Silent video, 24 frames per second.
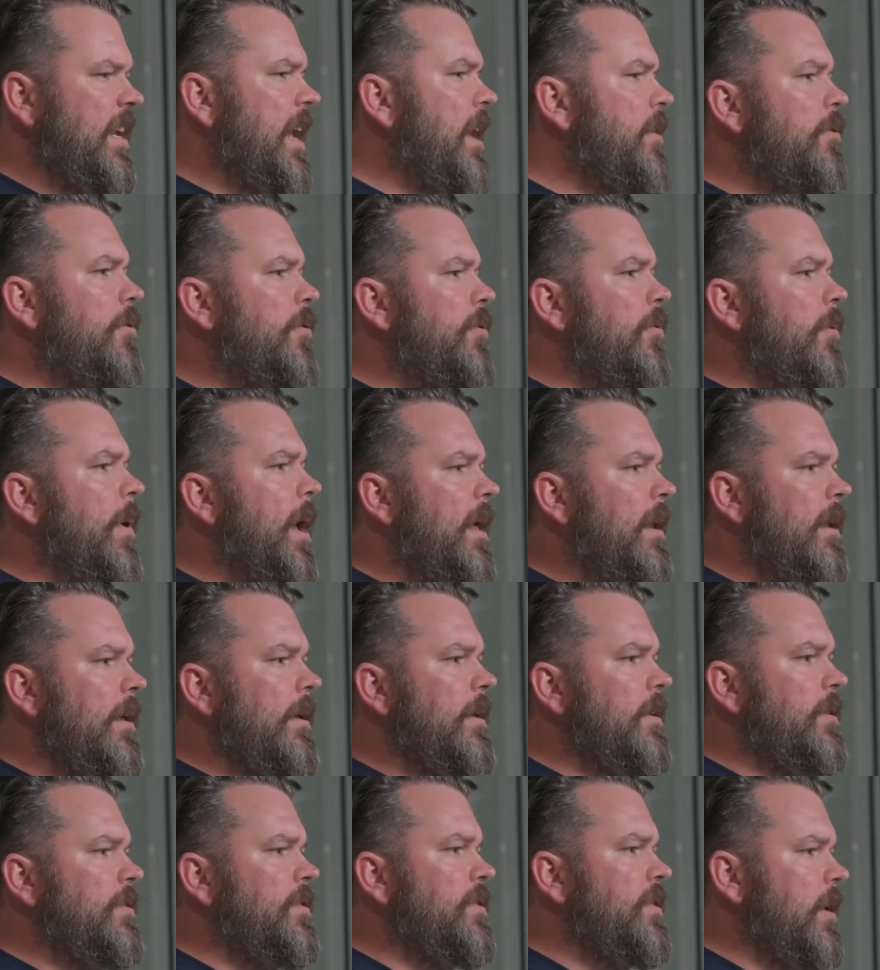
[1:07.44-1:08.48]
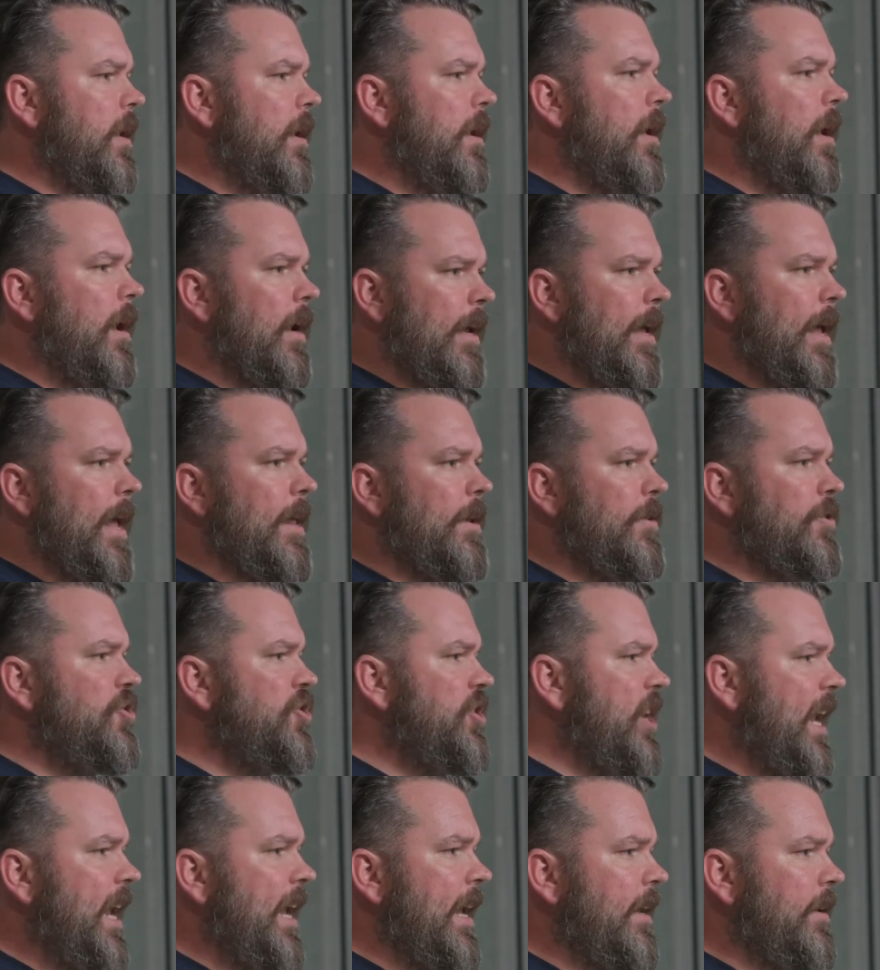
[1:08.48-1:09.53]
other threat is, again,
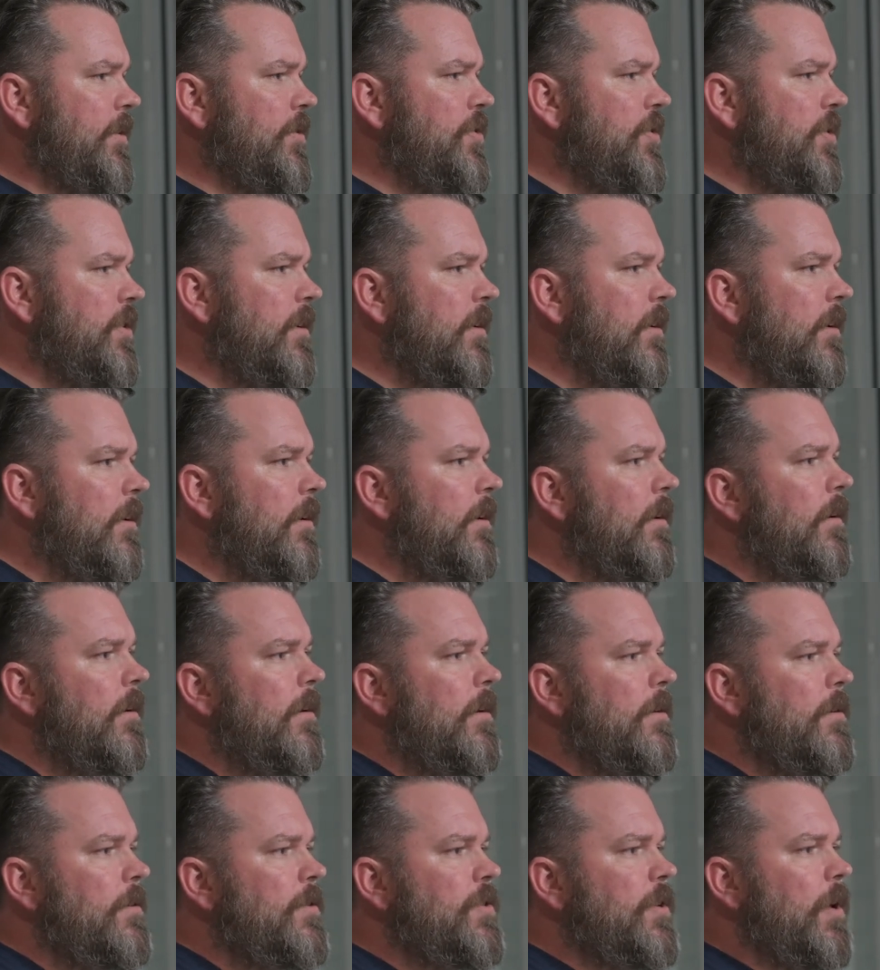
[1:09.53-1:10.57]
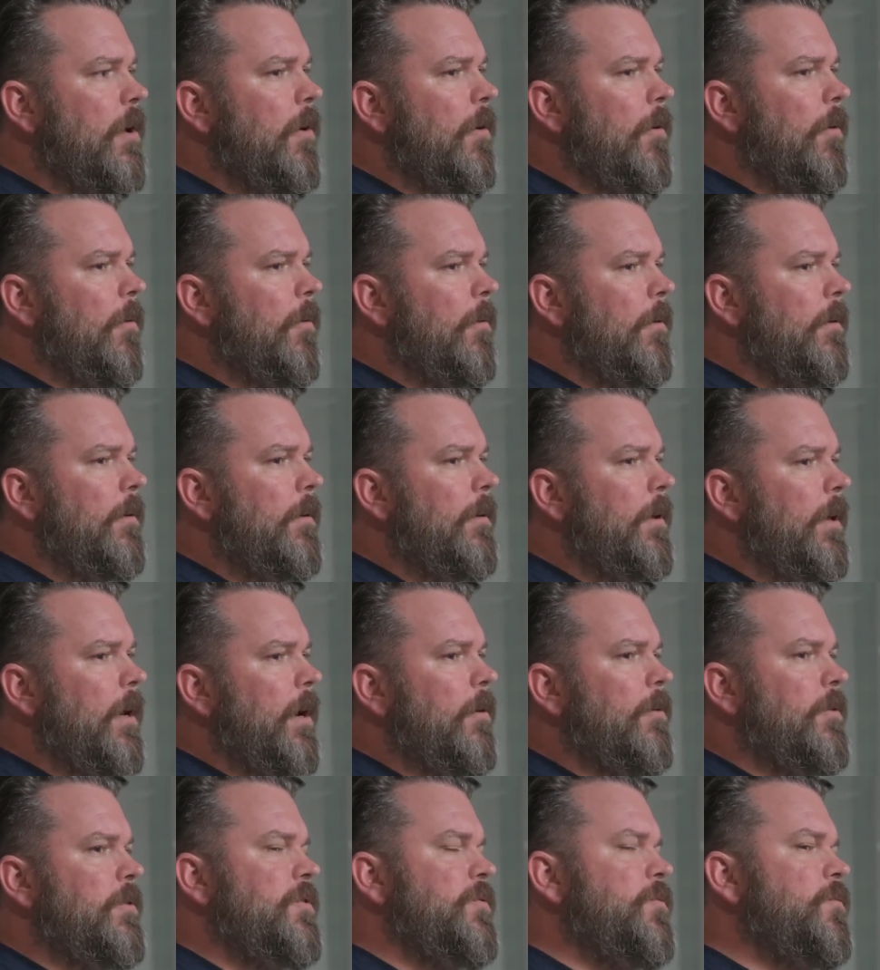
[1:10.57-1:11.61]
change. So,
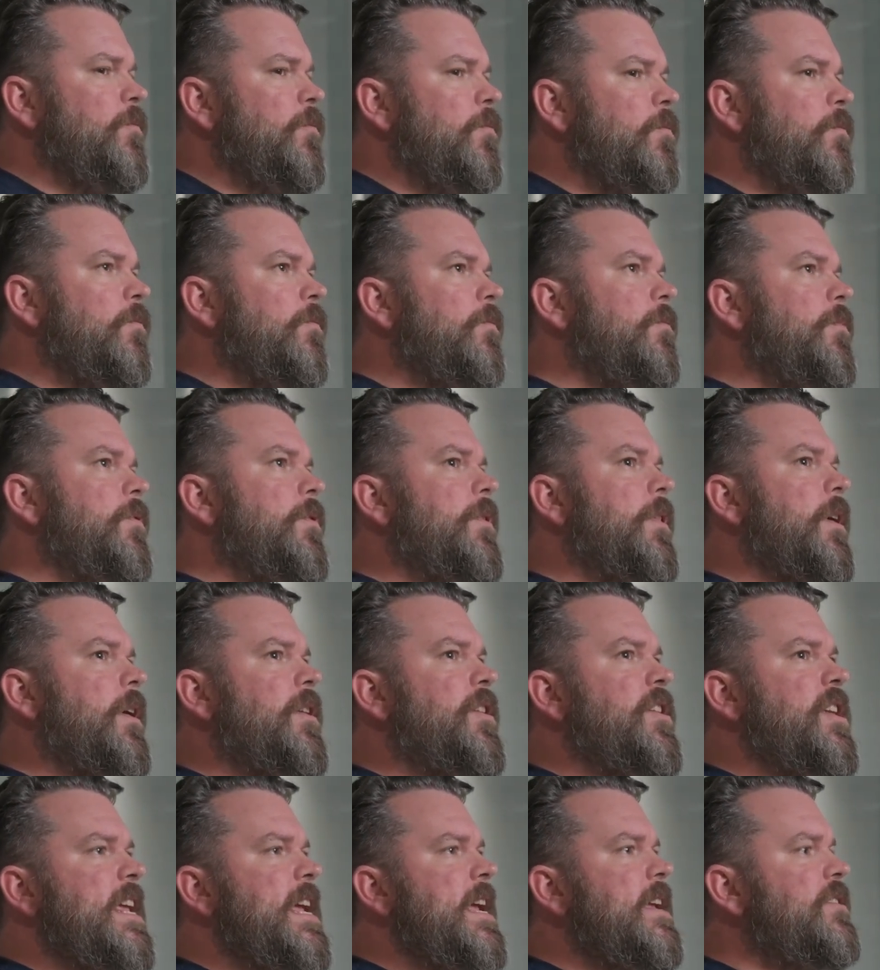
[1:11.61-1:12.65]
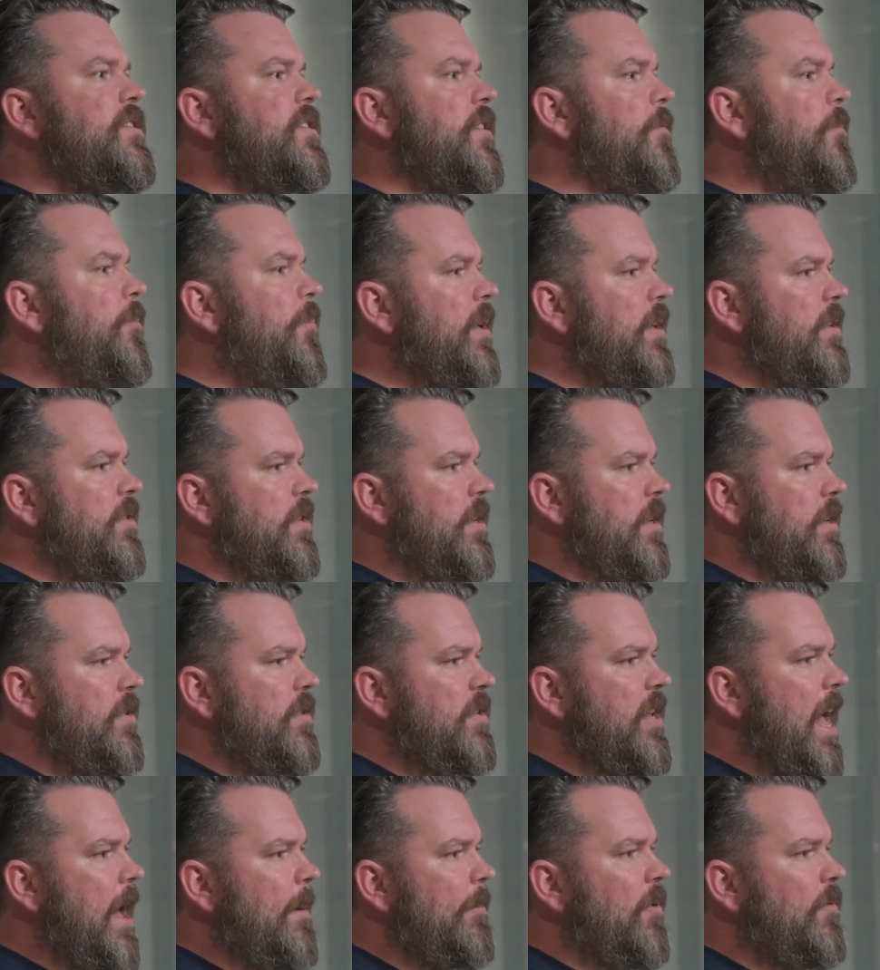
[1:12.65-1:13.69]
the needs of business
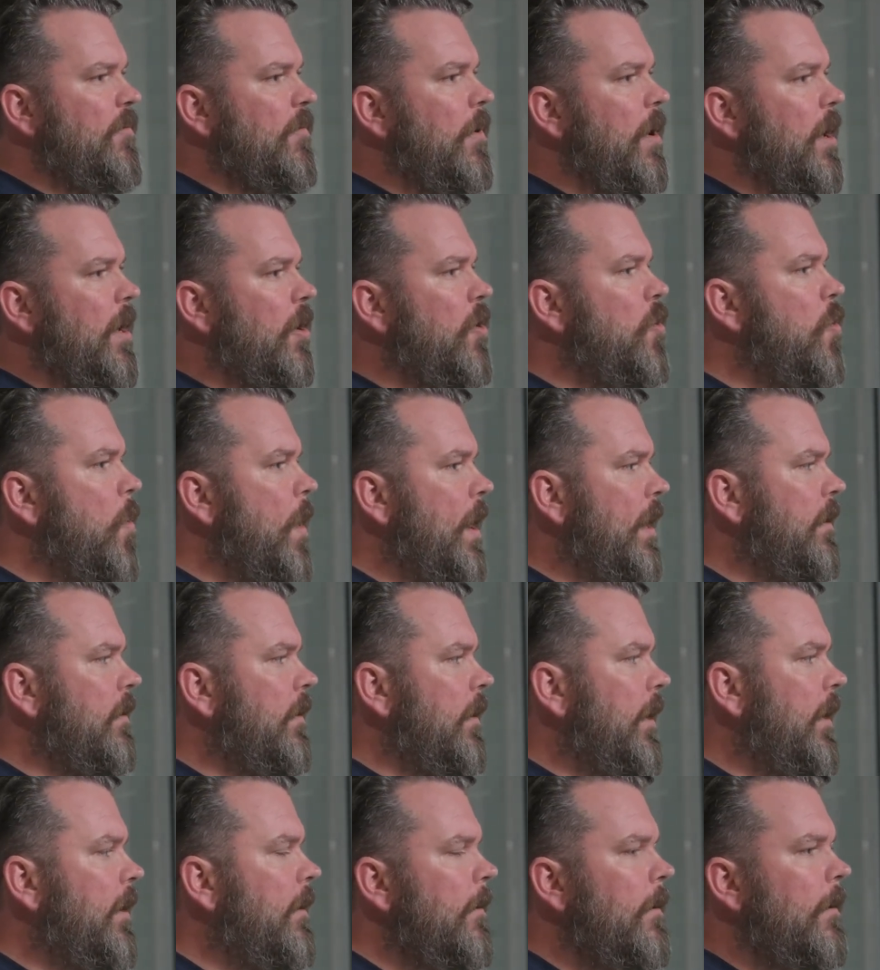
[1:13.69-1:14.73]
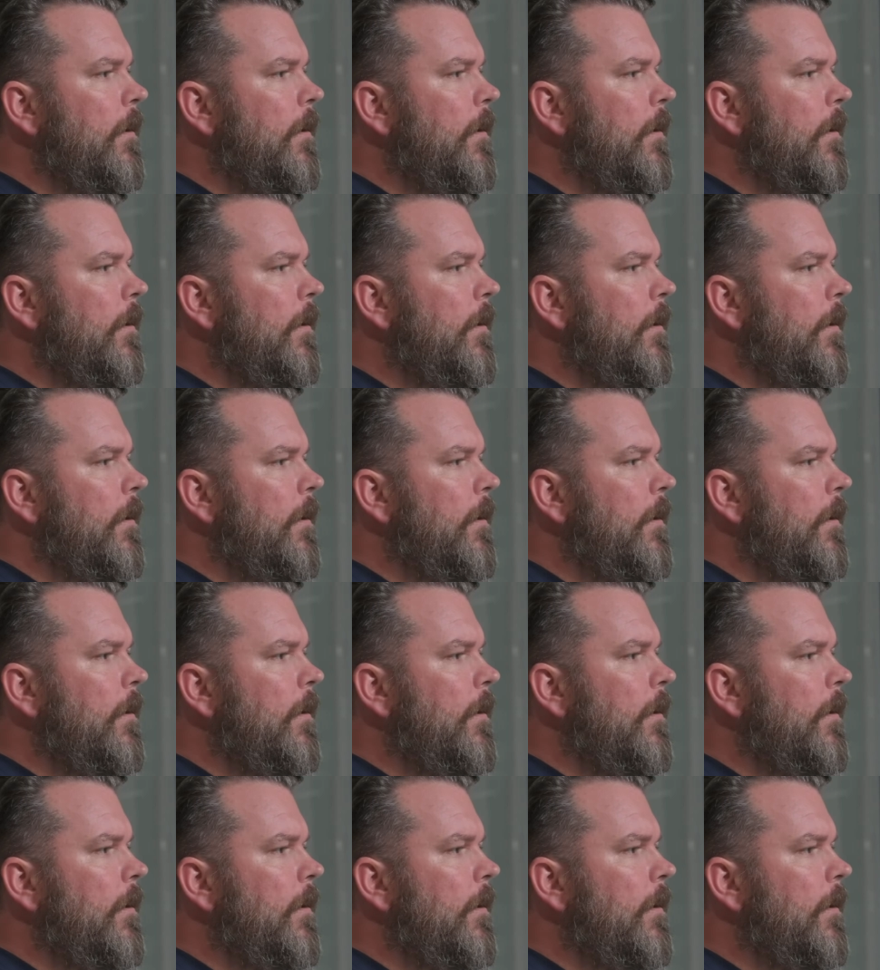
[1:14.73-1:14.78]
happen very quickly.